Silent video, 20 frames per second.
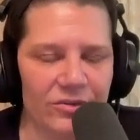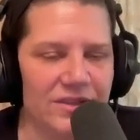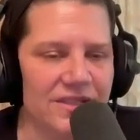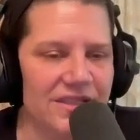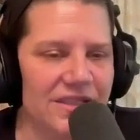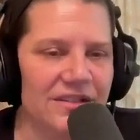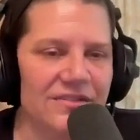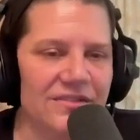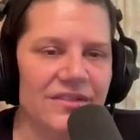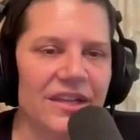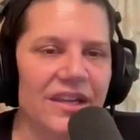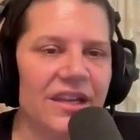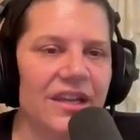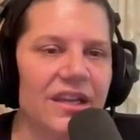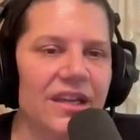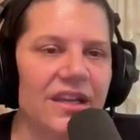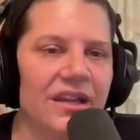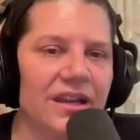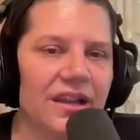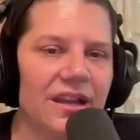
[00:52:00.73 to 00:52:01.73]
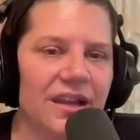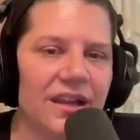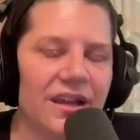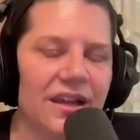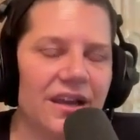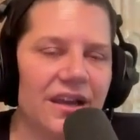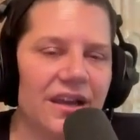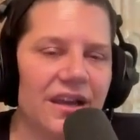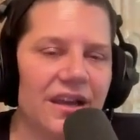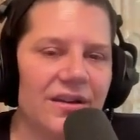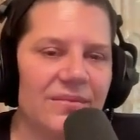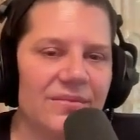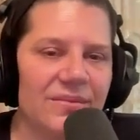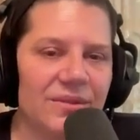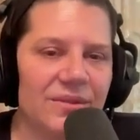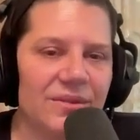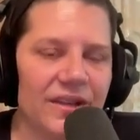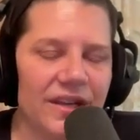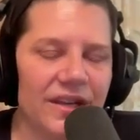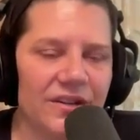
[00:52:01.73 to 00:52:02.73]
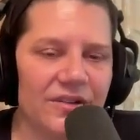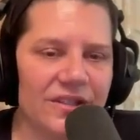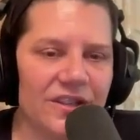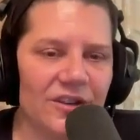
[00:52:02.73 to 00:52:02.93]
receiving it. So let